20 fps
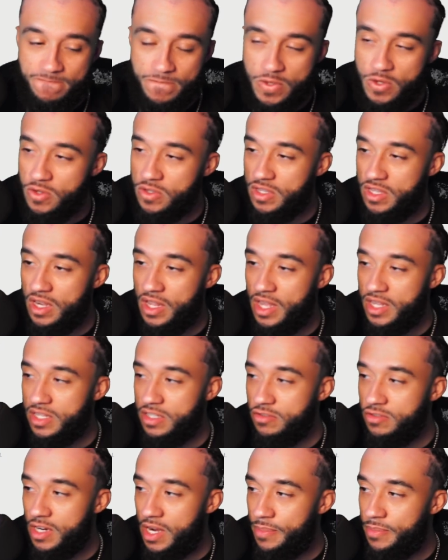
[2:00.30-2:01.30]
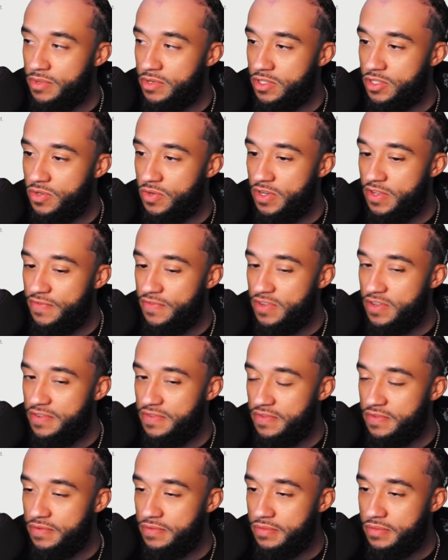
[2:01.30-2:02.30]
Usually like to drop on the 25th,
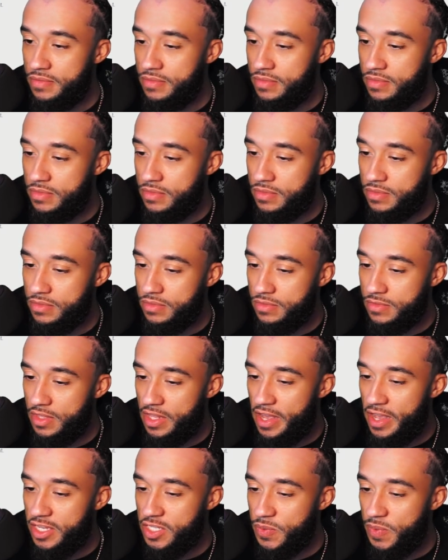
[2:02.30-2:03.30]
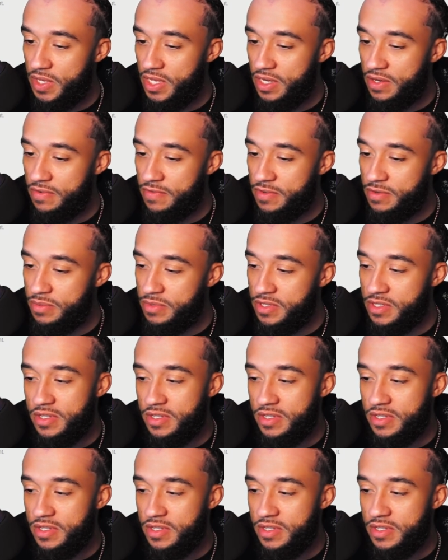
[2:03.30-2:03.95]
last week in November.